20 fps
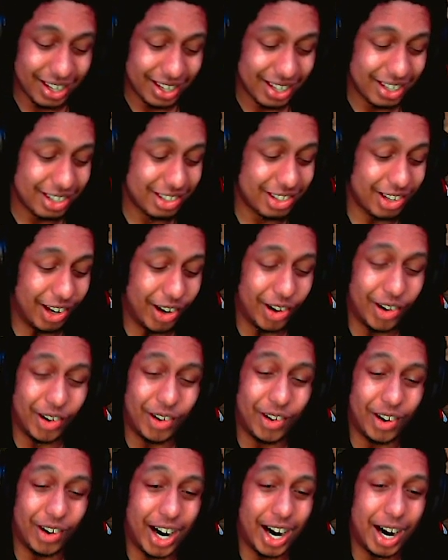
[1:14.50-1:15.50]
So
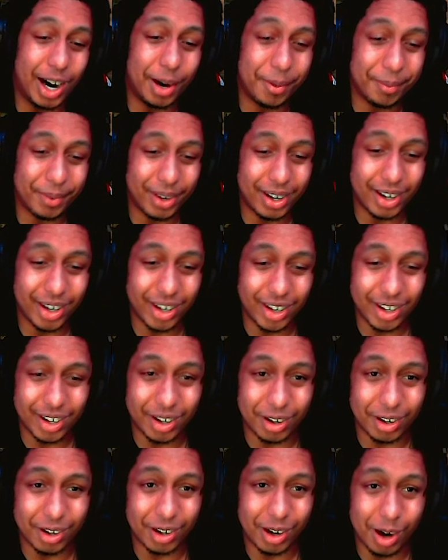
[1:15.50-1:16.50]
I'm
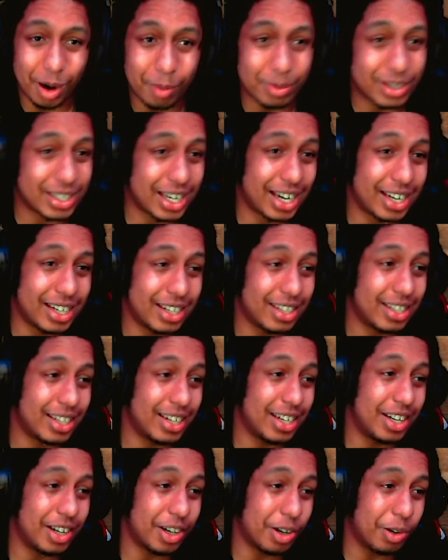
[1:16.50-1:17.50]
uh I'm excited to
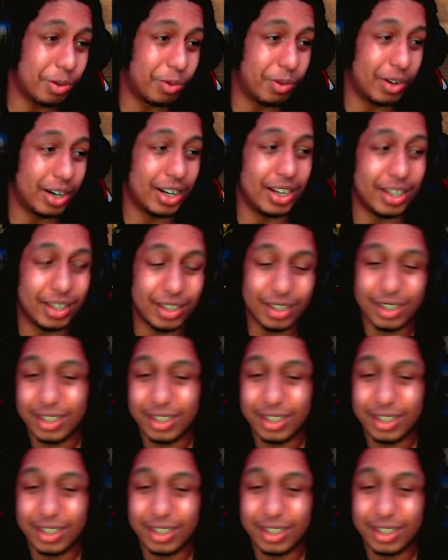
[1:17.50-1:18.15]
hear what